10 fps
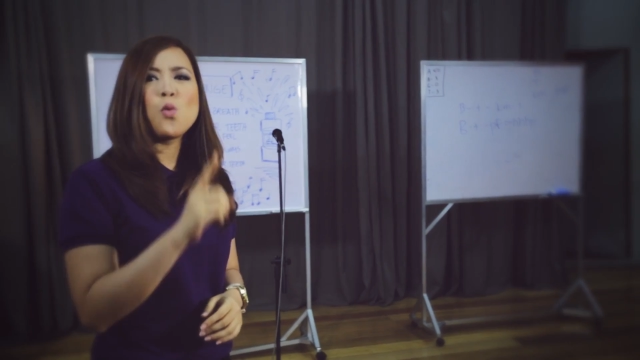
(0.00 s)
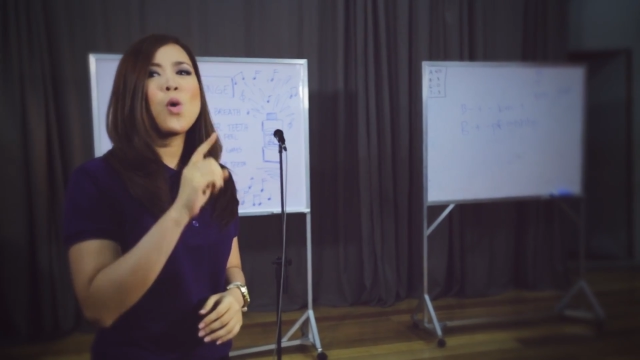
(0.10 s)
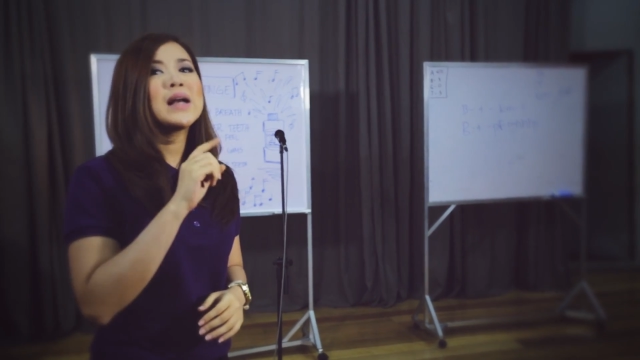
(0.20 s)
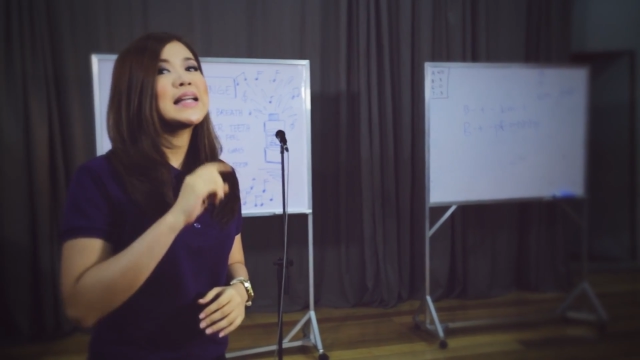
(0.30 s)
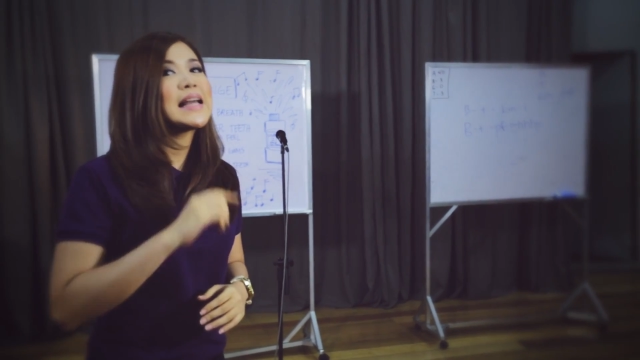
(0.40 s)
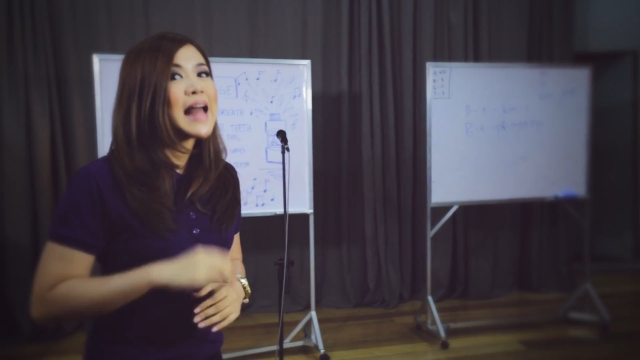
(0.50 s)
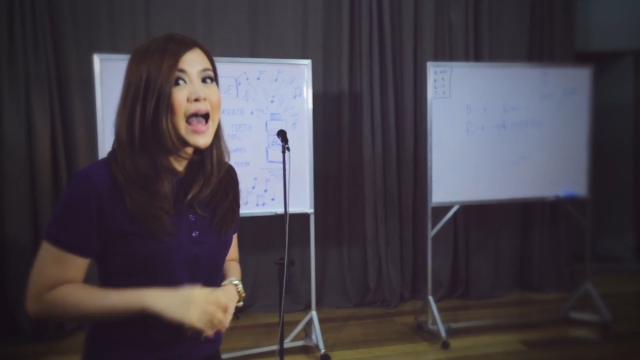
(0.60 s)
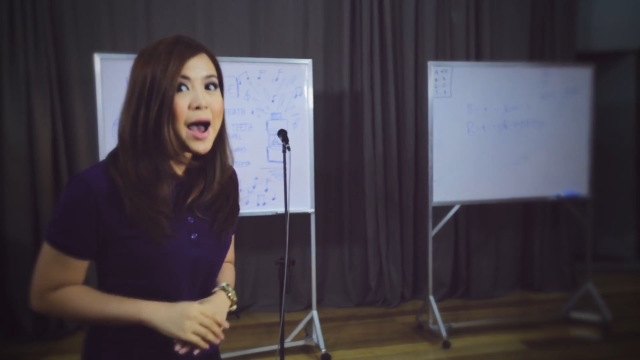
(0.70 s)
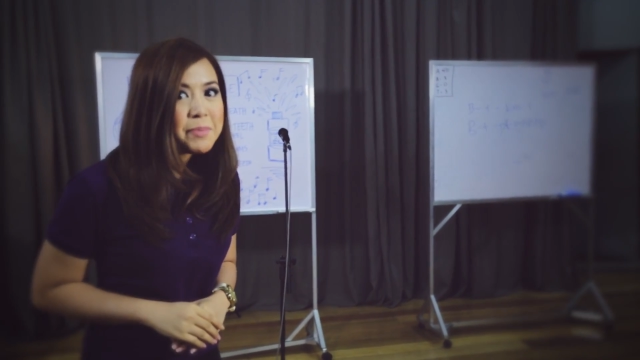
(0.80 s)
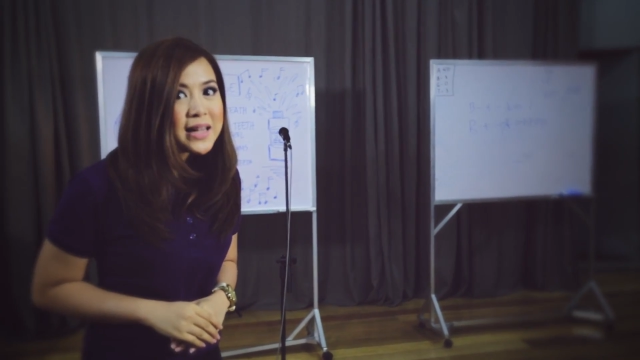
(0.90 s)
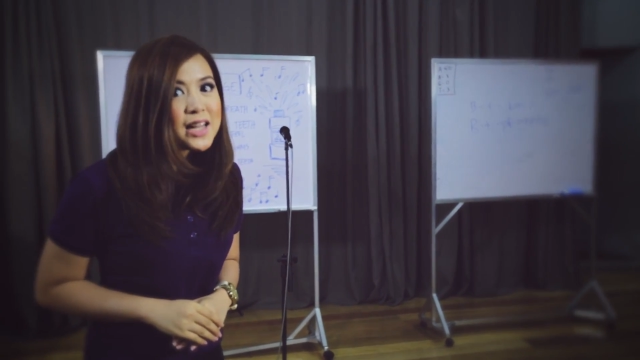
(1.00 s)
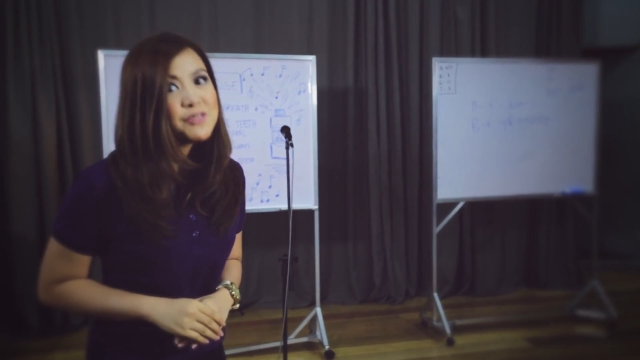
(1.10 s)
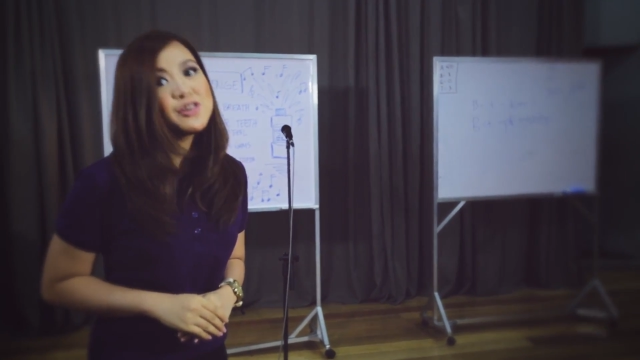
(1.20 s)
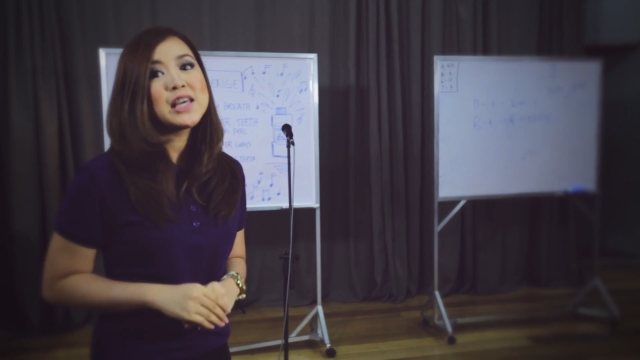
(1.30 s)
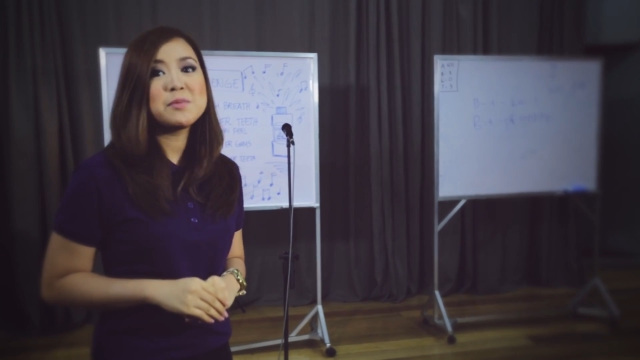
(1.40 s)
what can happen
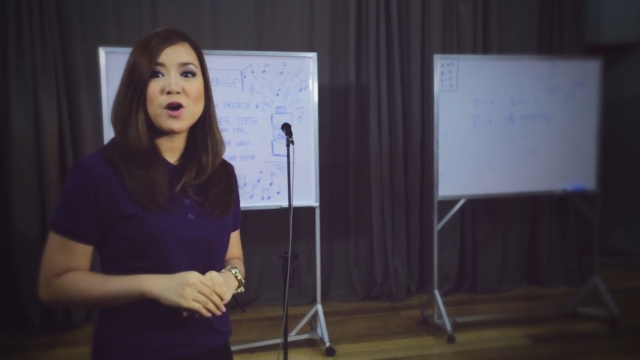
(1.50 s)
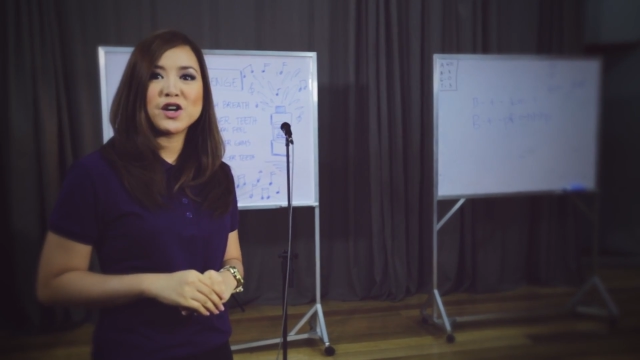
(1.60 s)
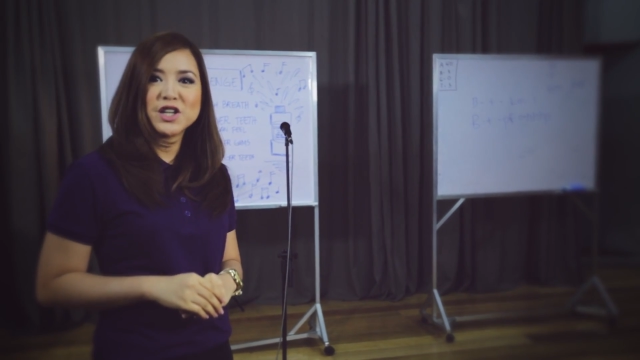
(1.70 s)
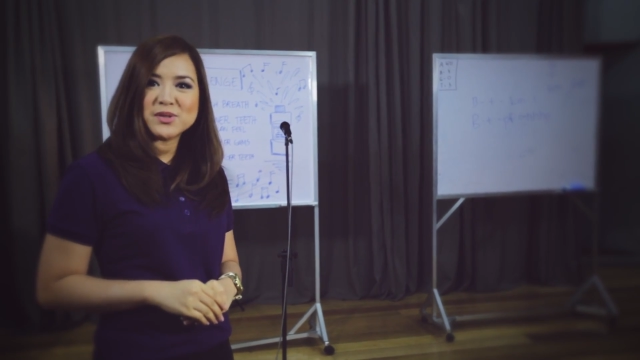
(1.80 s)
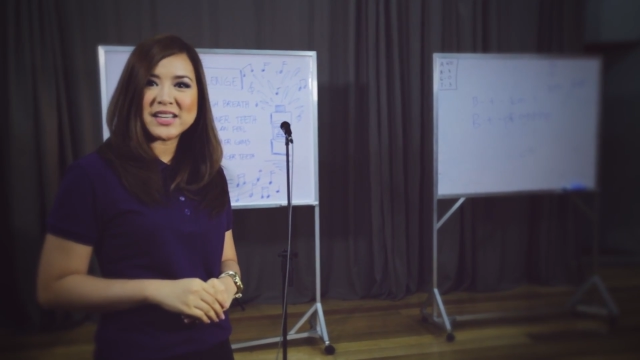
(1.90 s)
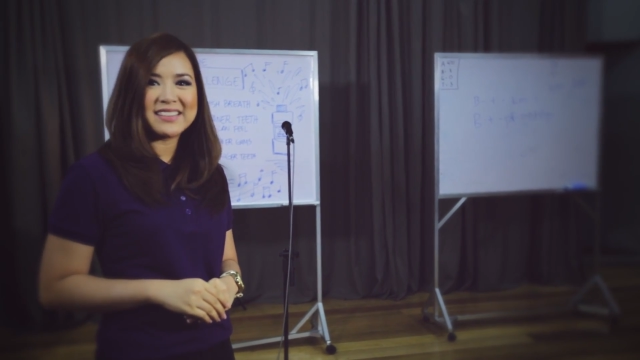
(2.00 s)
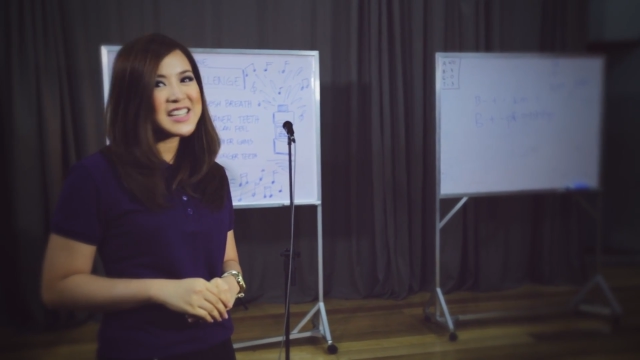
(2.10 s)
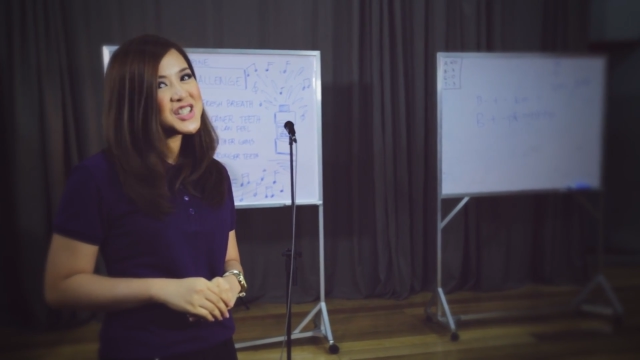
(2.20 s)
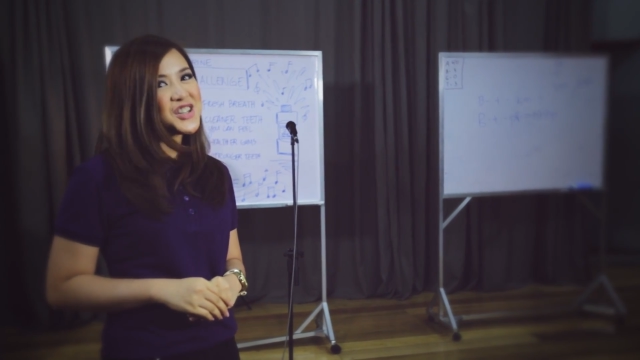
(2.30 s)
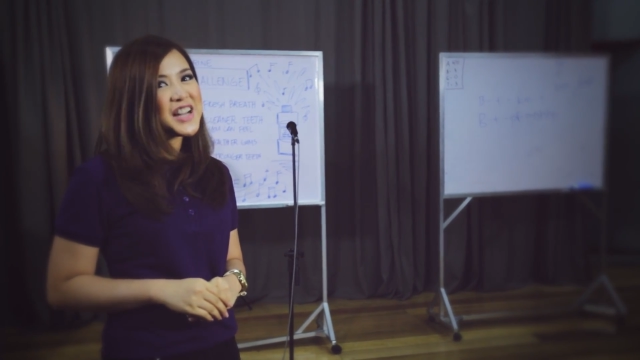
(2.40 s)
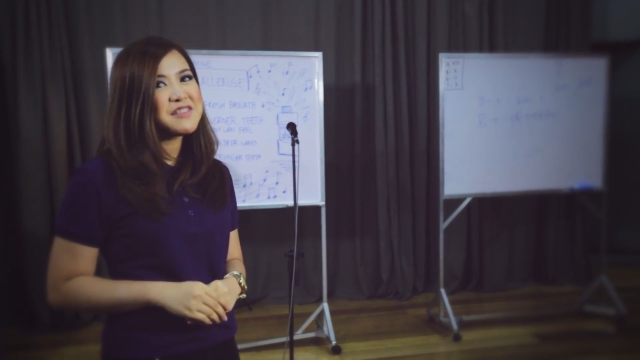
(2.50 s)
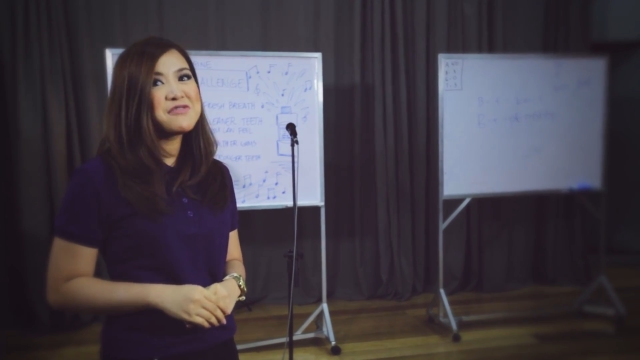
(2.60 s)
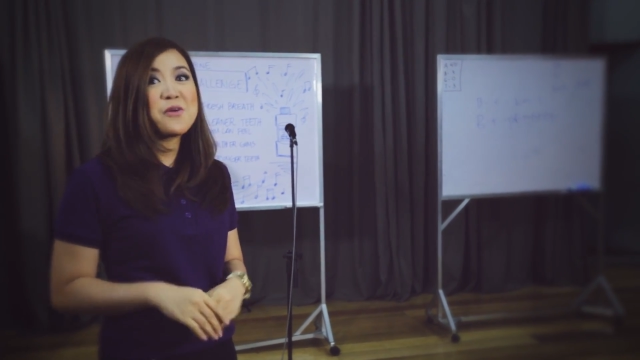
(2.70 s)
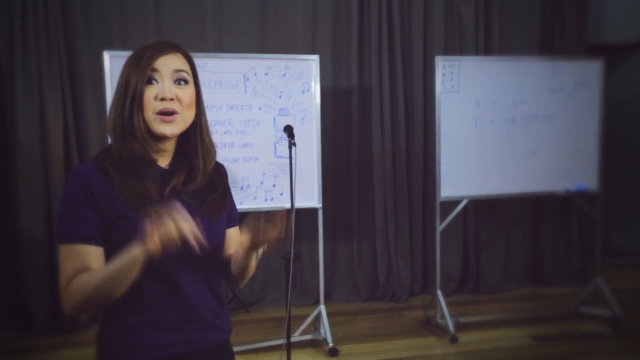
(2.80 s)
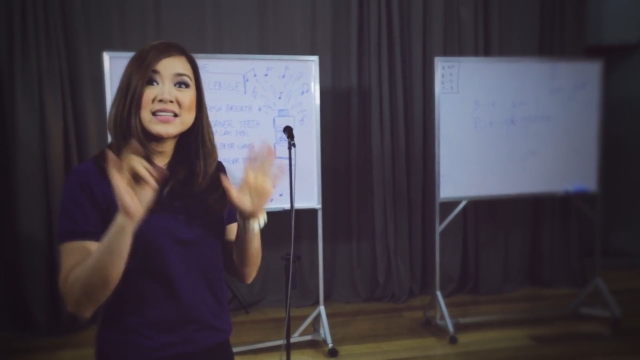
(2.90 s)
if you keep on using Listerine
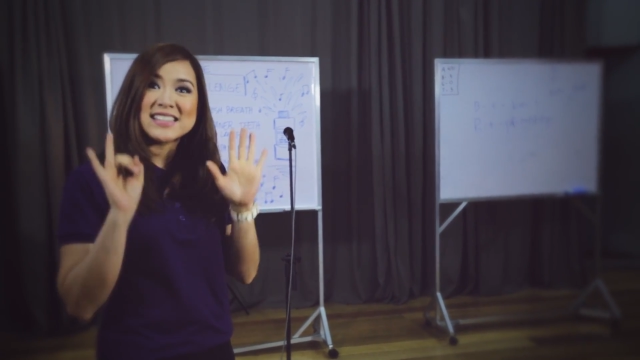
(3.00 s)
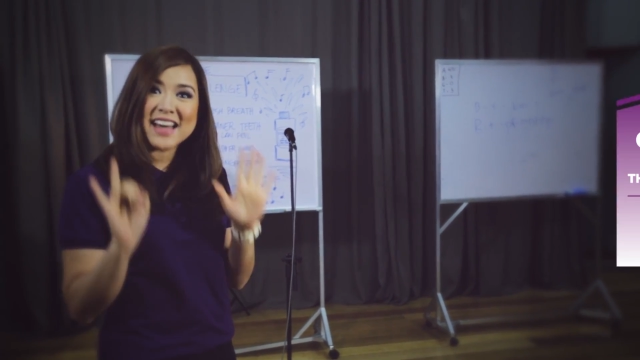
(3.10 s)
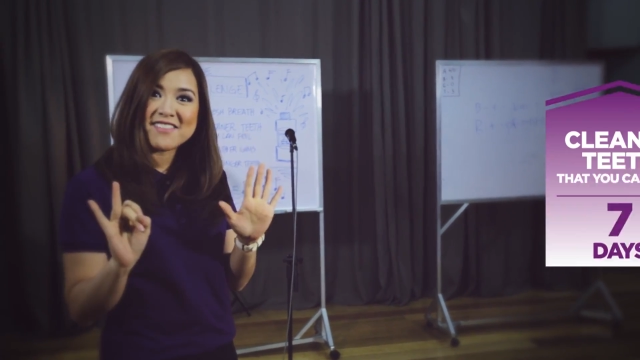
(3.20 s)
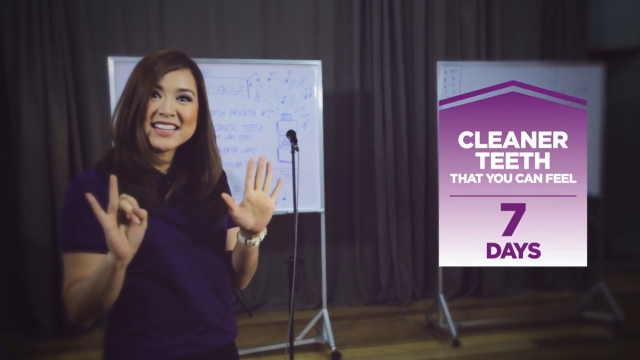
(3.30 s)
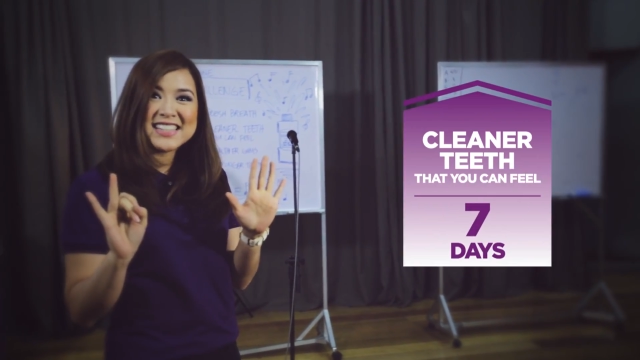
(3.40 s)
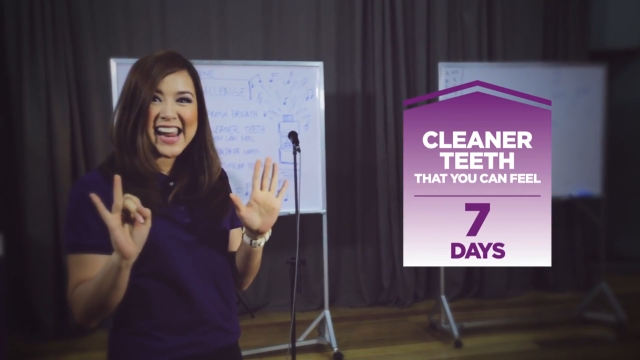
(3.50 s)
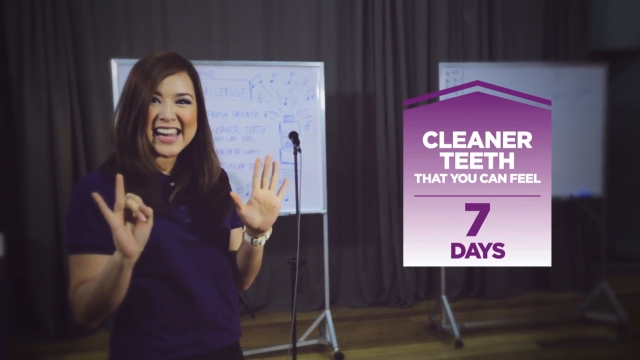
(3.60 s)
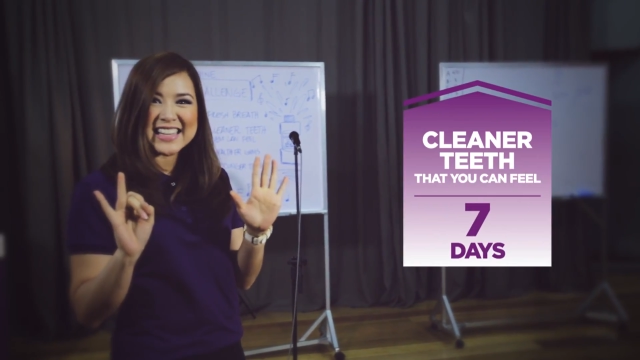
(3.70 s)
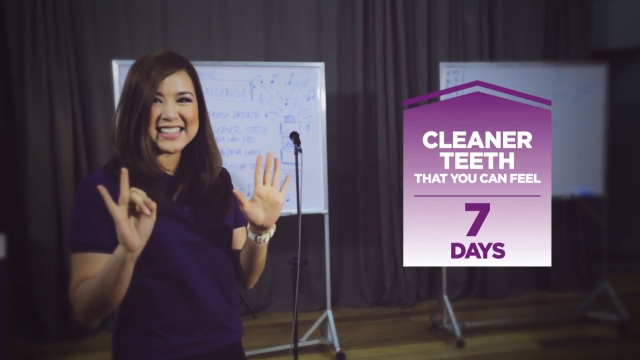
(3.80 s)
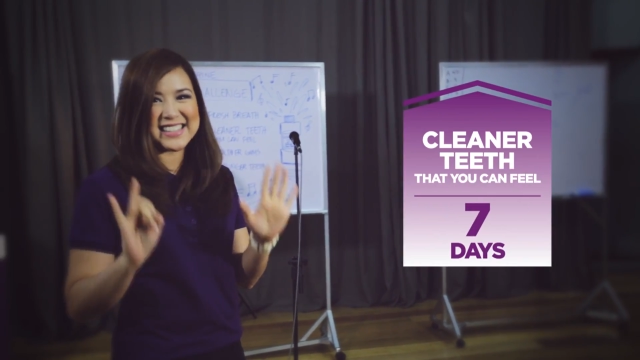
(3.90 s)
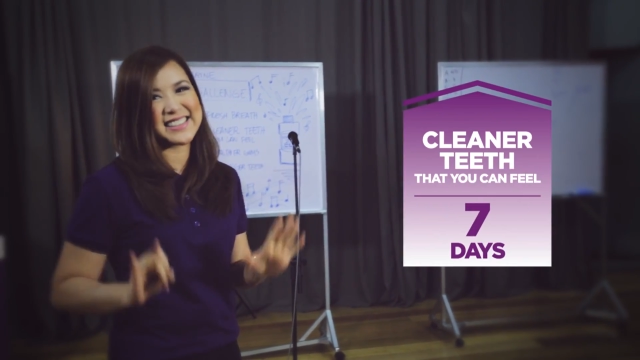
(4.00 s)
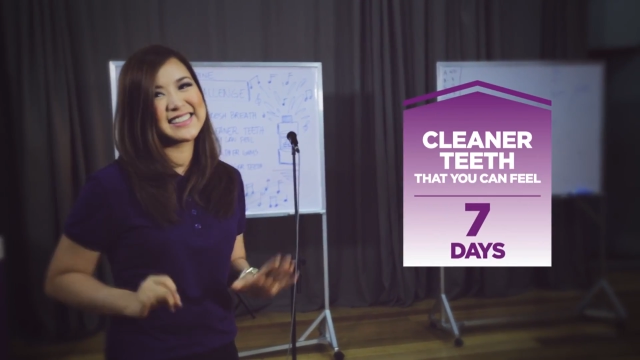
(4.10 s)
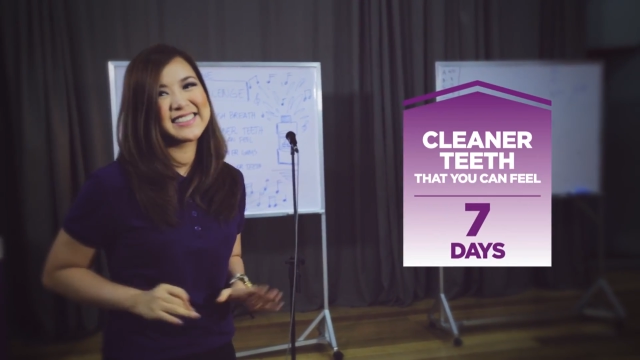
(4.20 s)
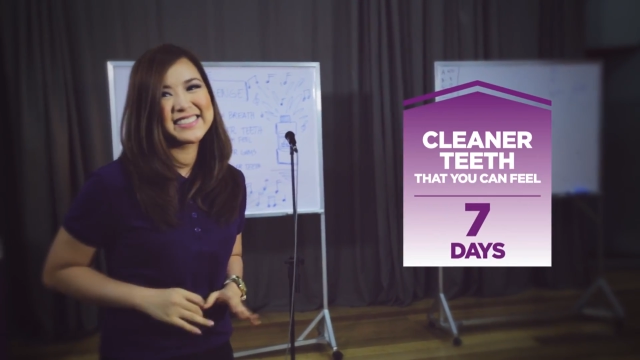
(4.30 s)
for 7 days.